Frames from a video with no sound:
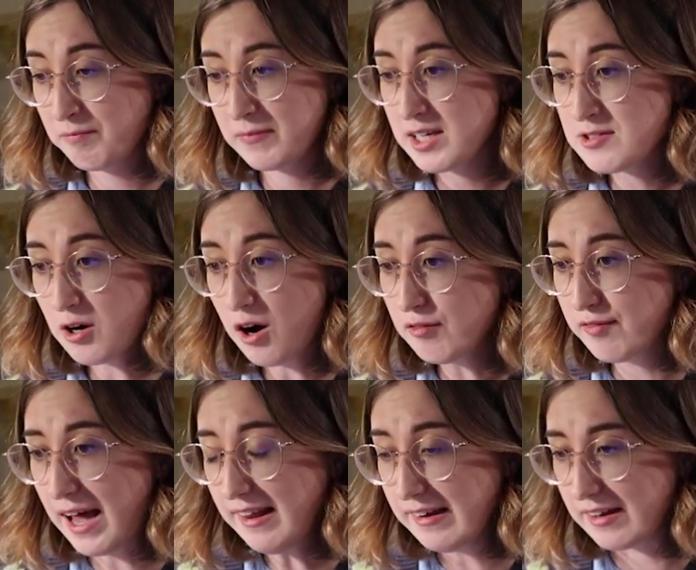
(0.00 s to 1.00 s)
These are all
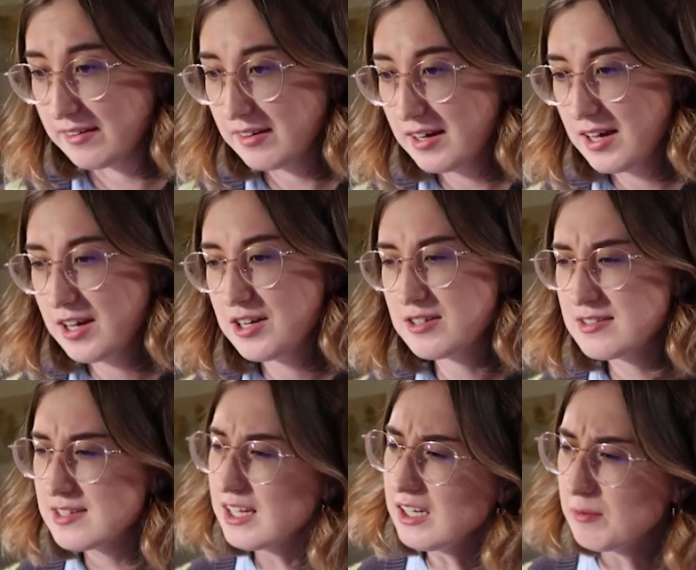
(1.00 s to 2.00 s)
valid.
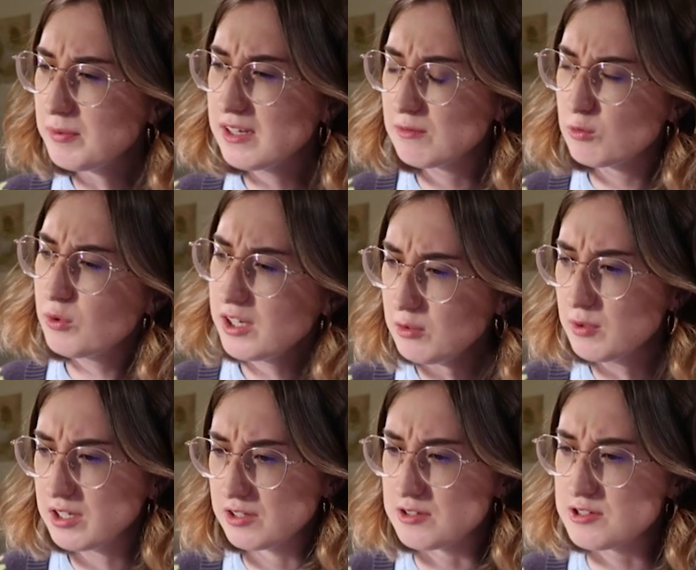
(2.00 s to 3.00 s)
Just think a bit, what do you
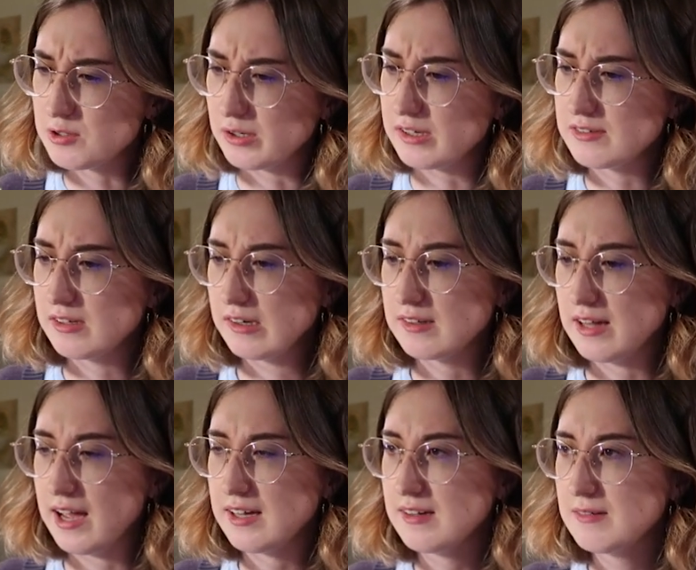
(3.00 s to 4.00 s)
want your story to look
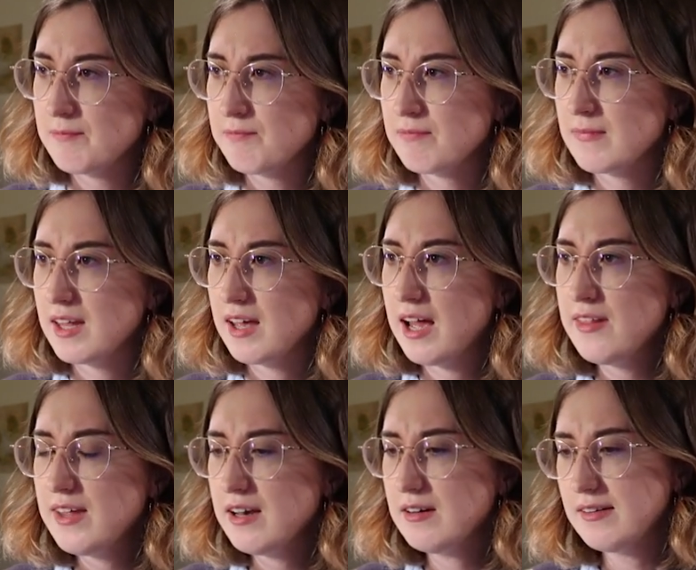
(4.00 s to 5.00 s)
like?
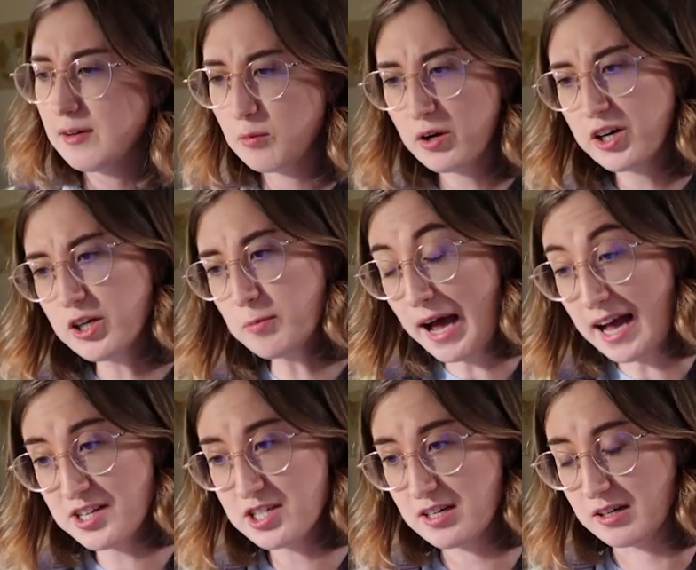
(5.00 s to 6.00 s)
And then what are you
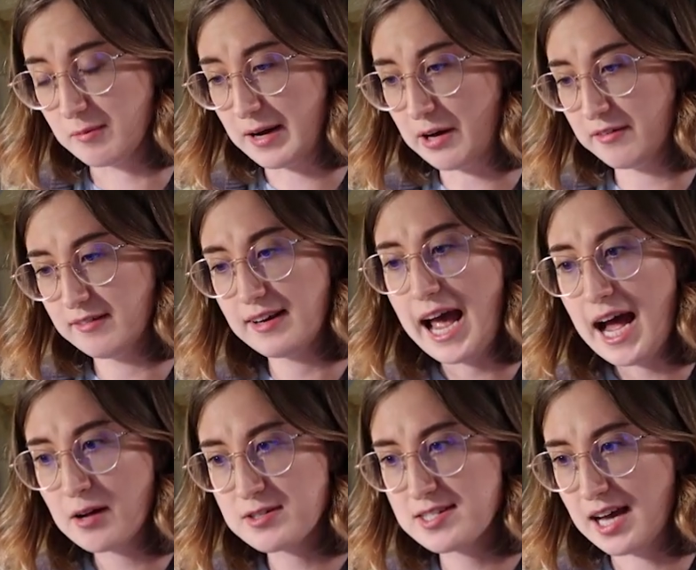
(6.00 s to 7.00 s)
passionate about
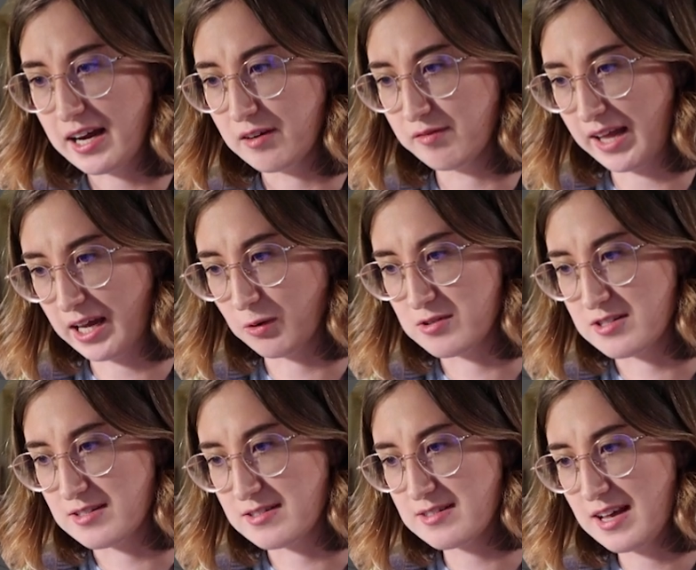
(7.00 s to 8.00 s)
outside of
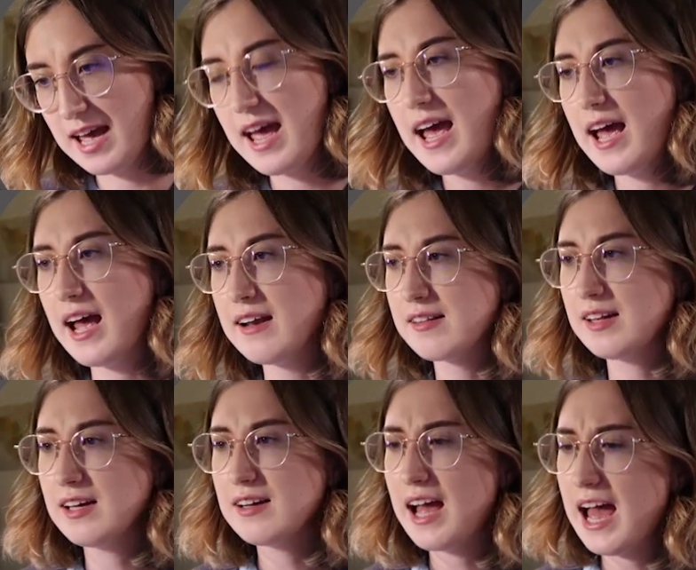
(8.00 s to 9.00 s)
languages? And
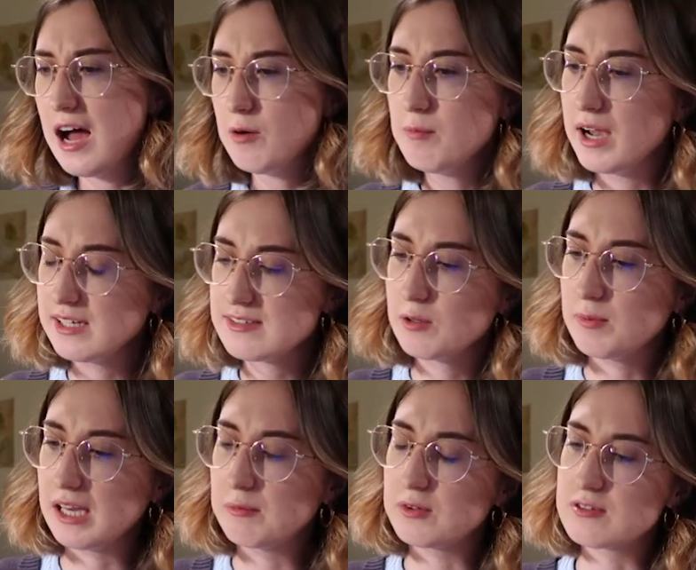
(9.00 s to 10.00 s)
think, how might you
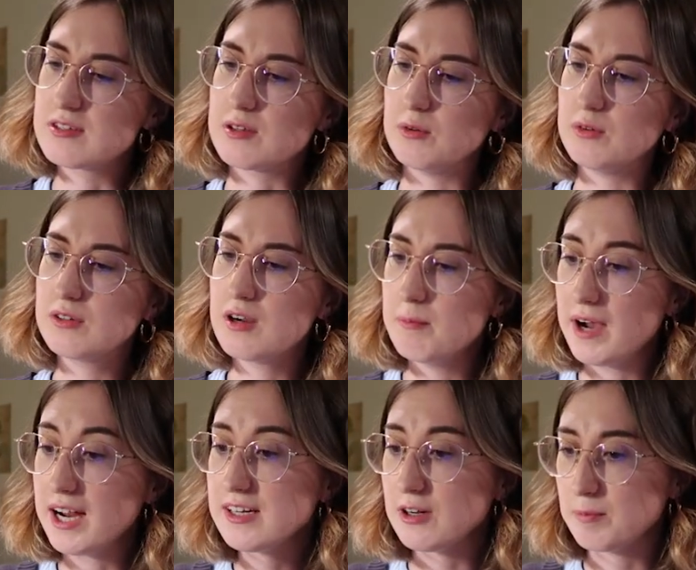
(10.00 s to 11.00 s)
be able to
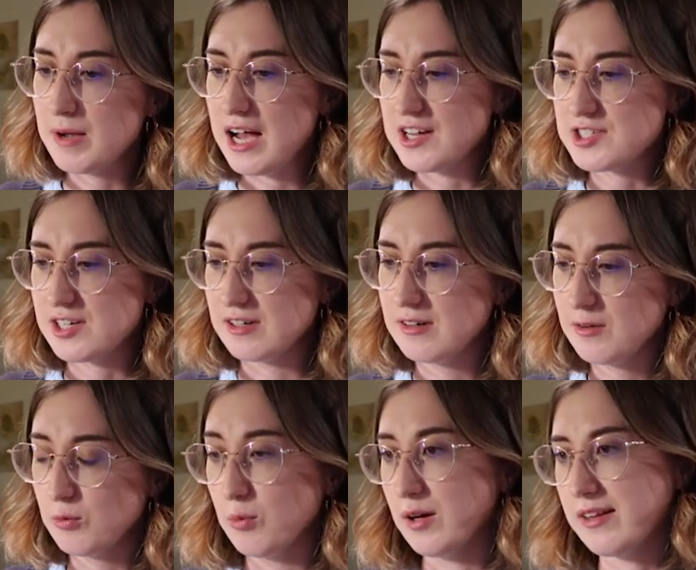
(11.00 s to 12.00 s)
combine your passion
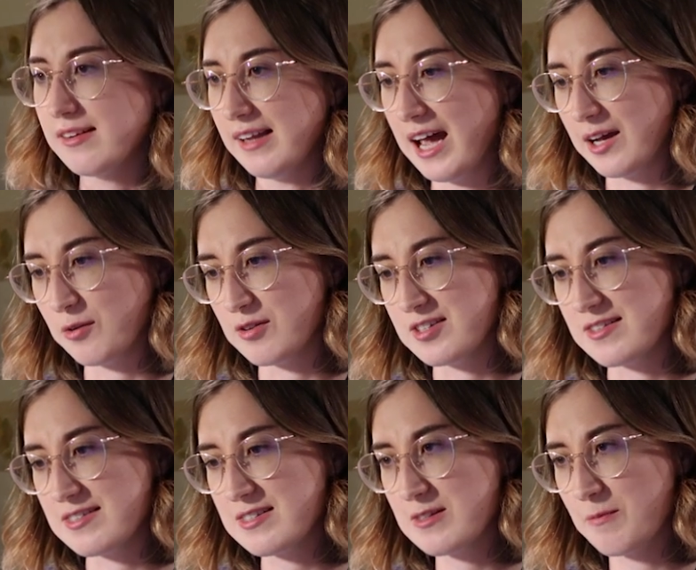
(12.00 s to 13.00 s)
with
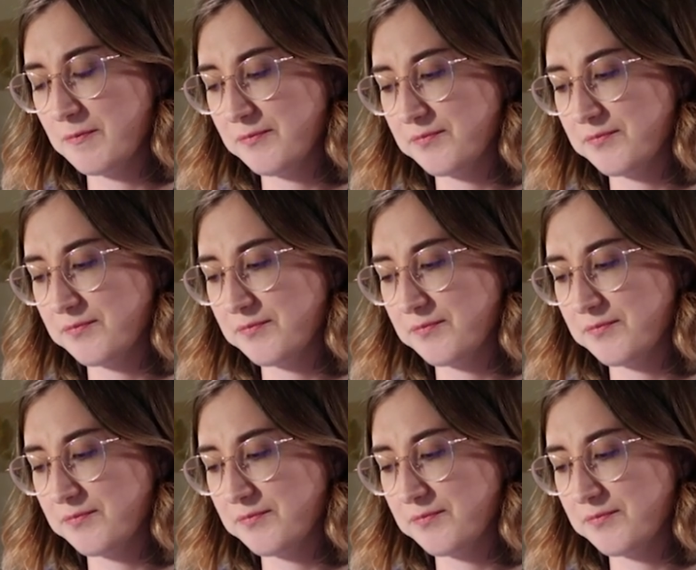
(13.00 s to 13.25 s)
languages?